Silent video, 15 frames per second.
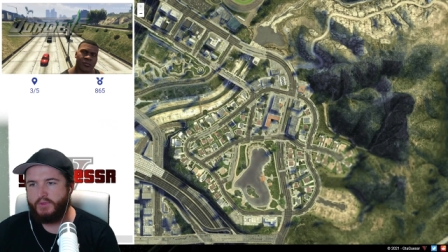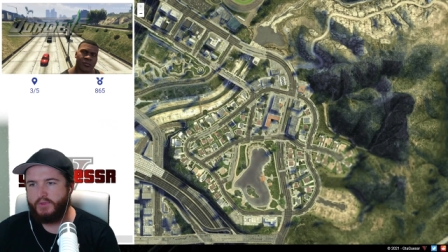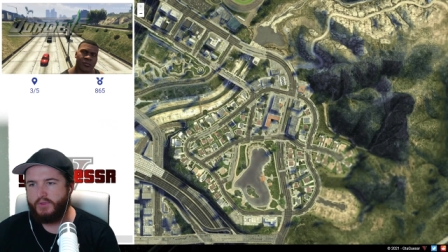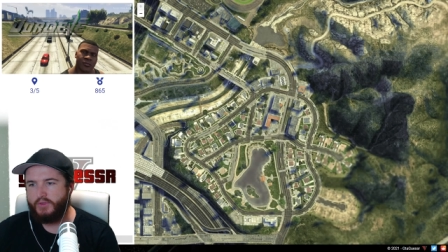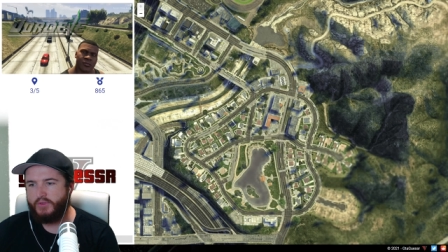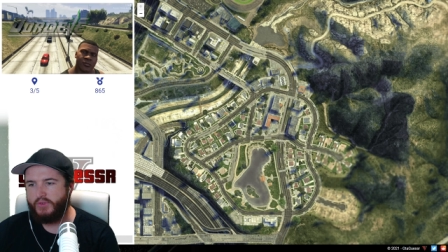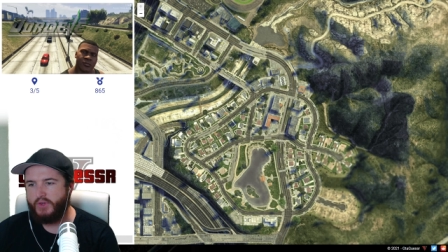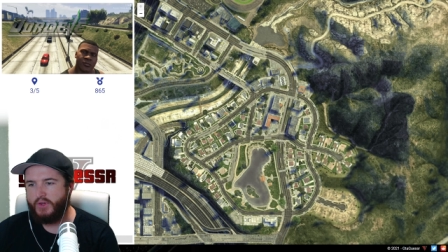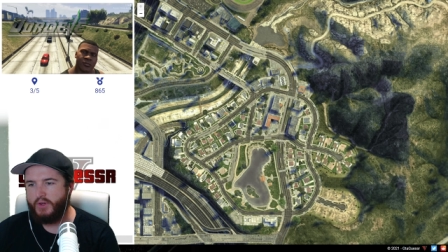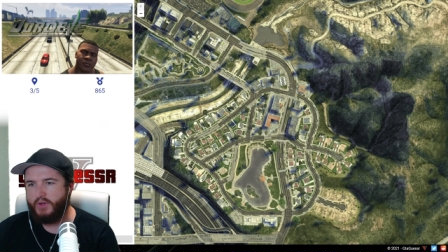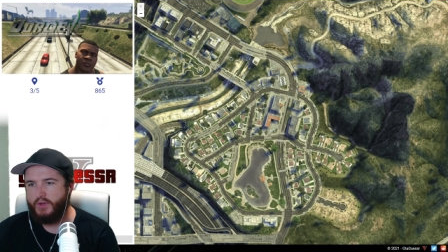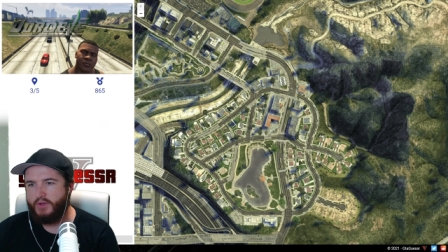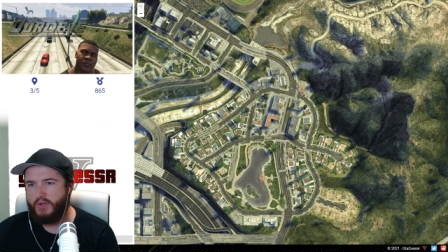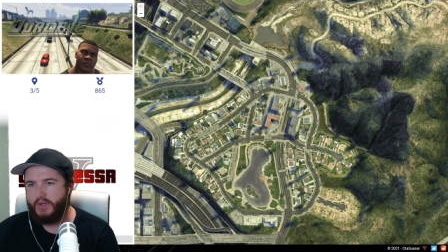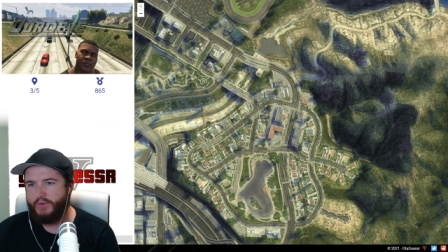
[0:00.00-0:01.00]
So,
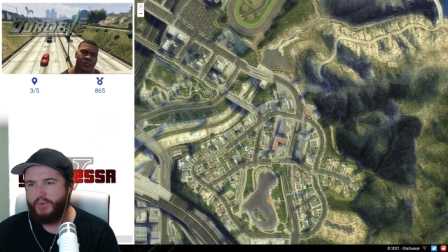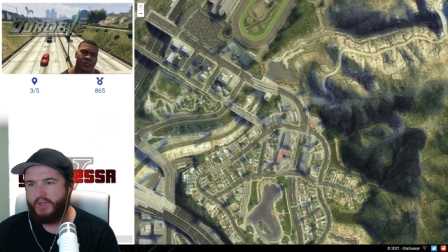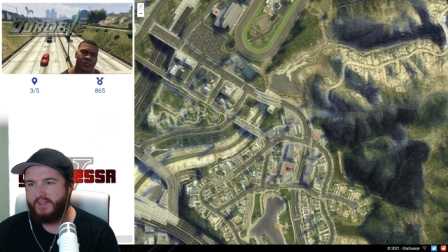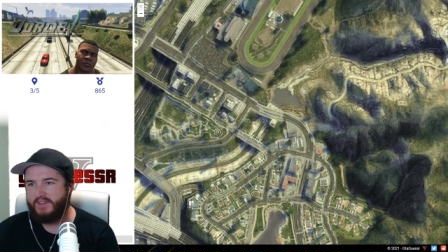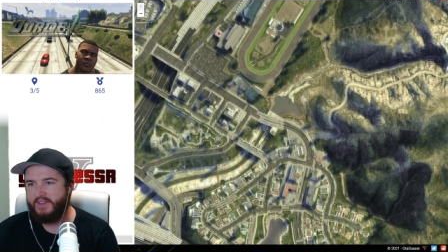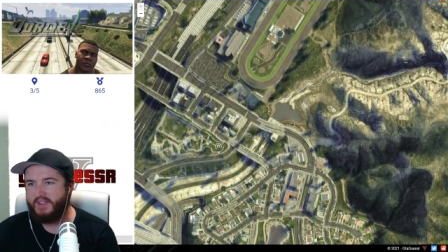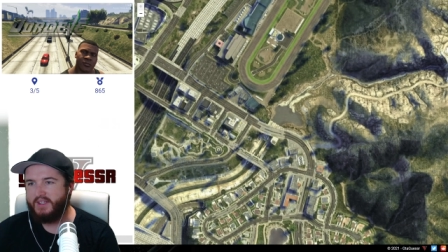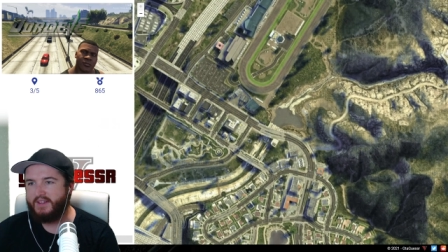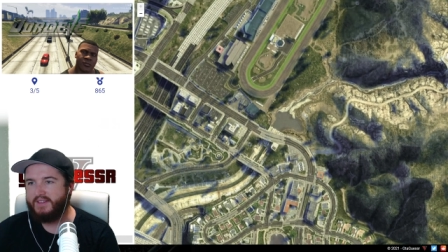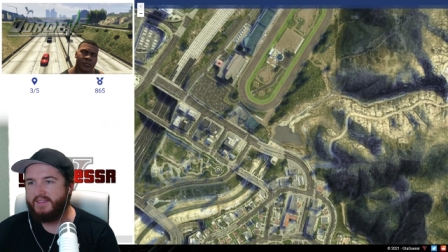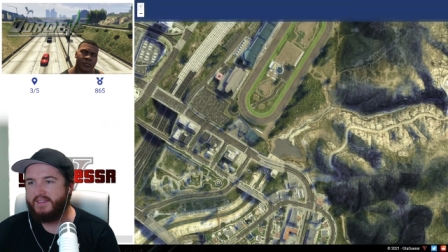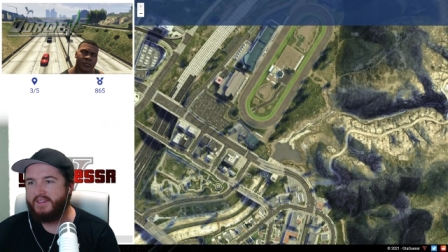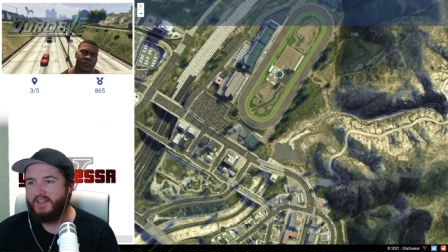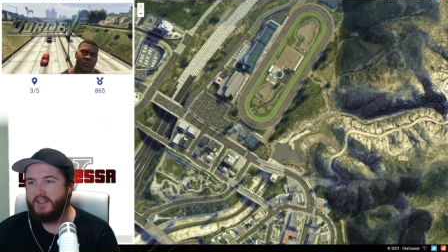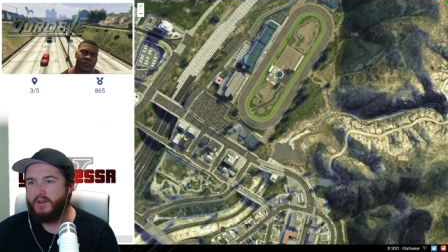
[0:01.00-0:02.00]
if we can see the
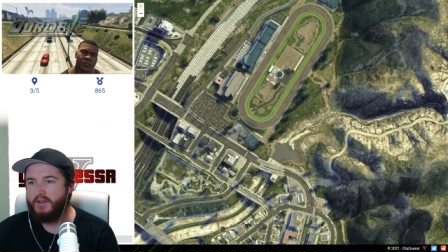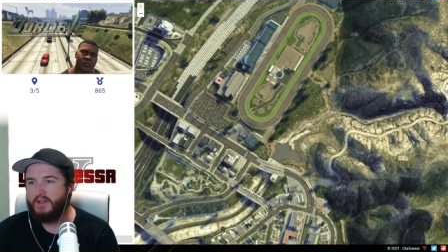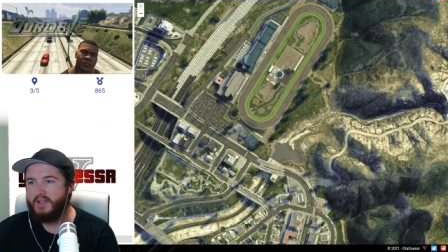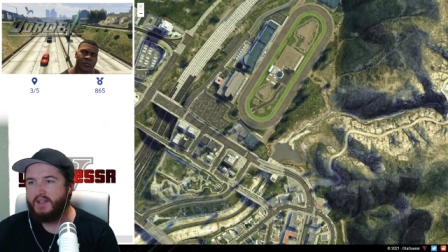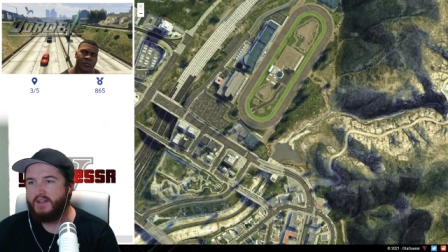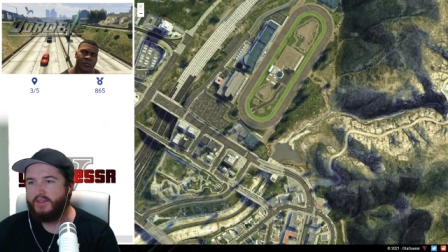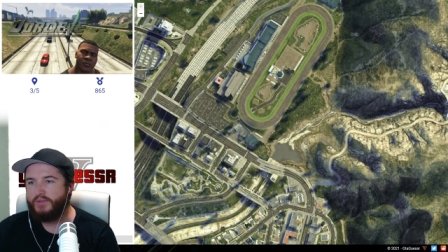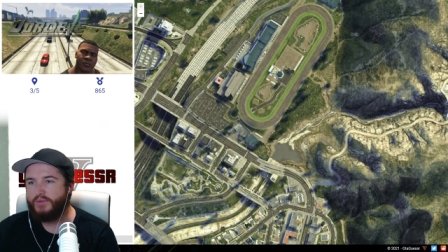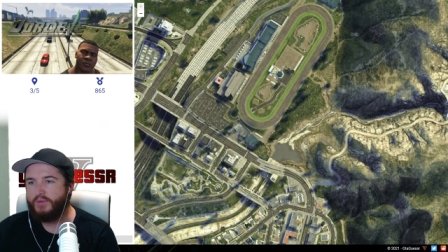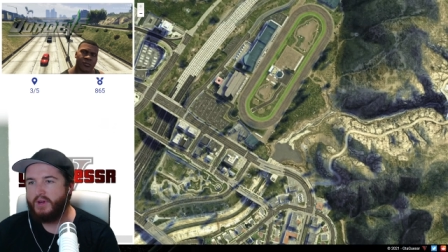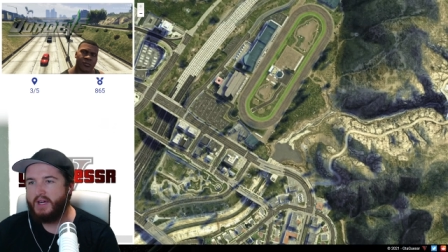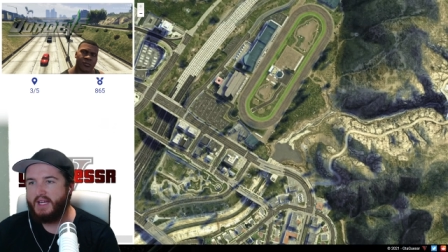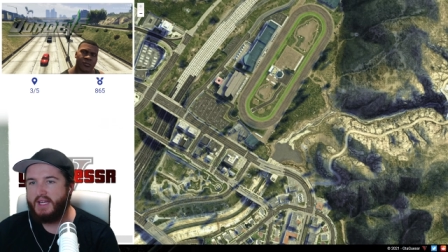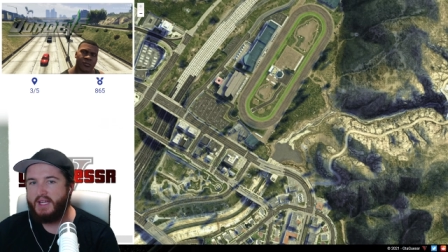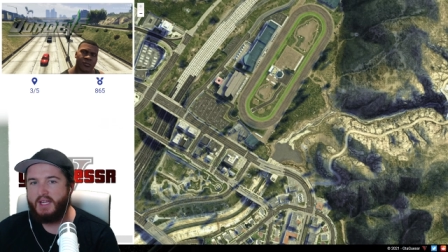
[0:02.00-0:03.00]
casino that is
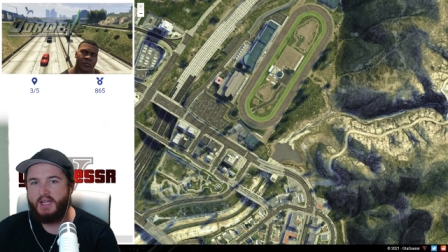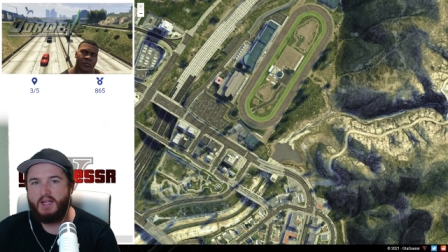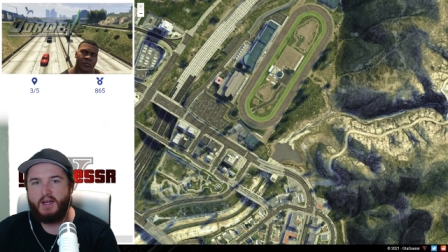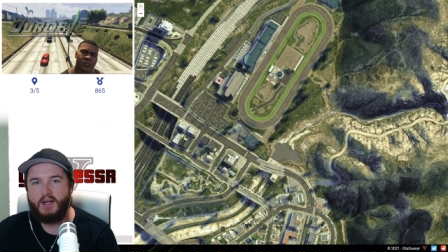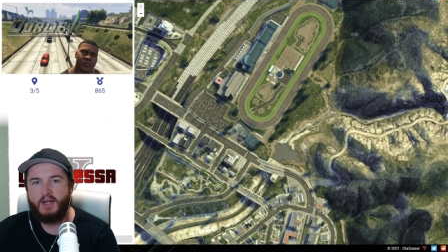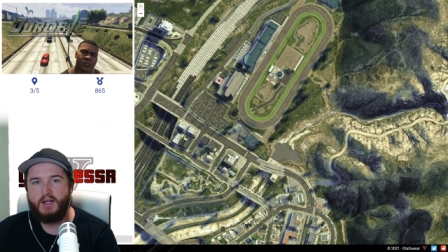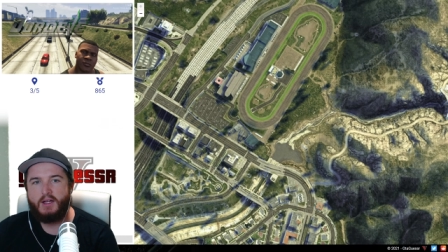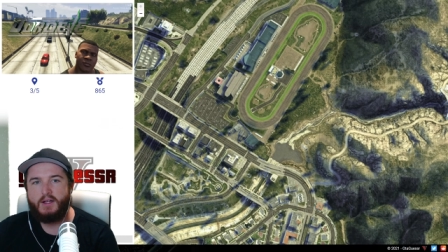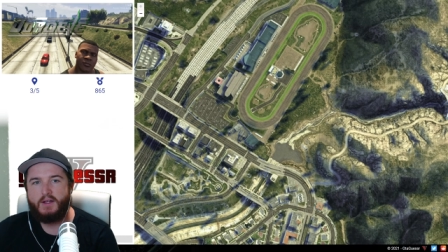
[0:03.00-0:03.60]
right here,